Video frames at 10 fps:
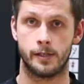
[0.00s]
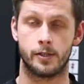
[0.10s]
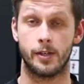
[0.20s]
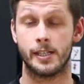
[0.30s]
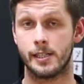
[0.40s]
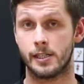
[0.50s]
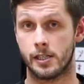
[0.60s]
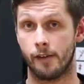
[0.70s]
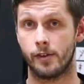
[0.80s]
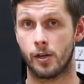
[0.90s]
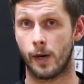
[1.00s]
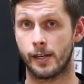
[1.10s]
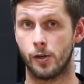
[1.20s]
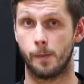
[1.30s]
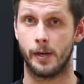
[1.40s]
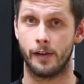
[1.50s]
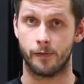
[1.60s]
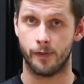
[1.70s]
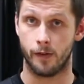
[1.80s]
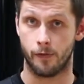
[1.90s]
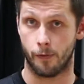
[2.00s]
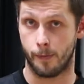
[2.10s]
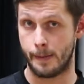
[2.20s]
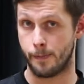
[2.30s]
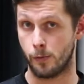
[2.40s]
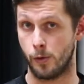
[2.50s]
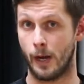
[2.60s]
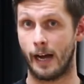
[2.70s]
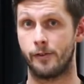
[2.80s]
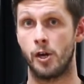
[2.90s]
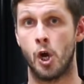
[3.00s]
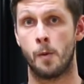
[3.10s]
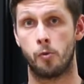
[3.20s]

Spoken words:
So this is generally quite good, but for people who have